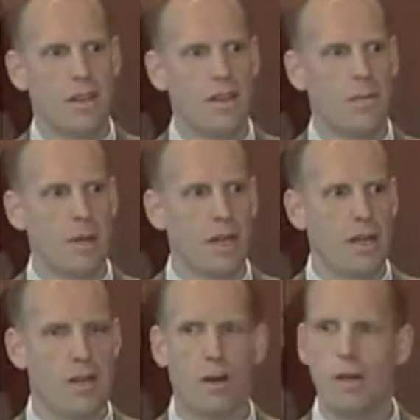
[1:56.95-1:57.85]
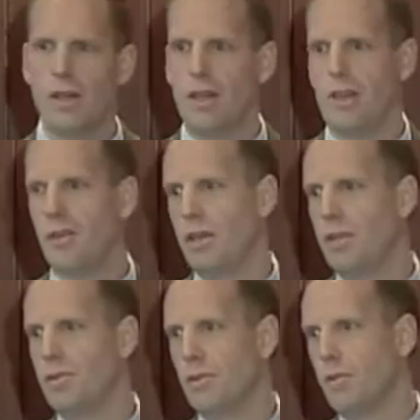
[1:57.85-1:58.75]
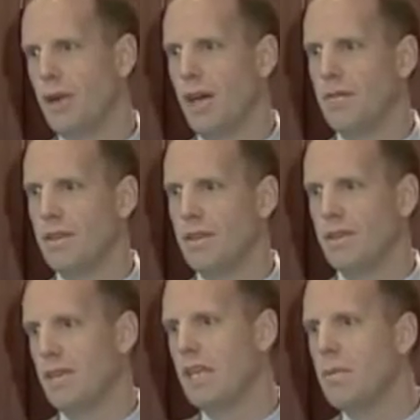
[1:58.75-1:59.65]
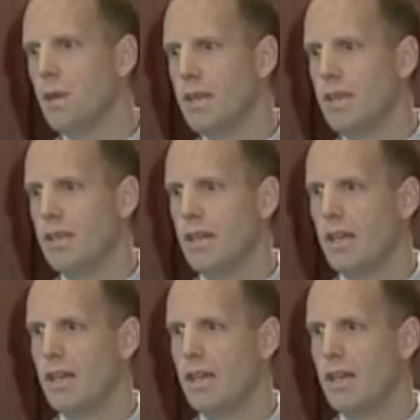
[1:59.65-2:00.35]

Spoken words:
the mail. Do they use a private, independent,